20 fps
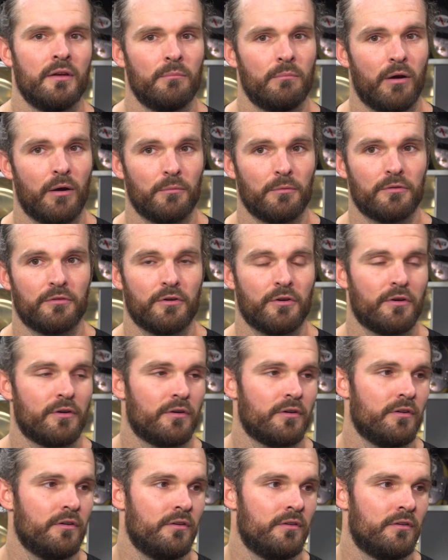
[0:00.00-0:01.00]
punt
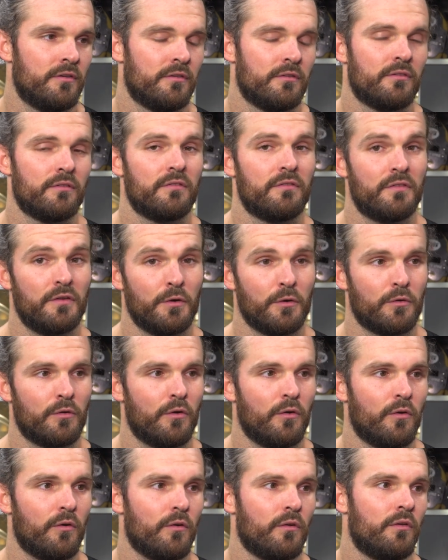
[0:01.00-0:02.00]
return, field
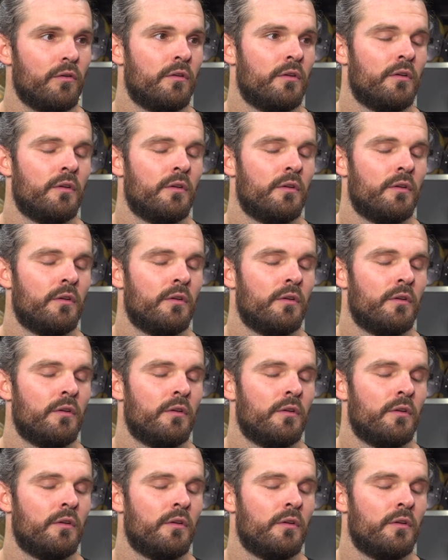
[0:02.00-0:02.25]
goal,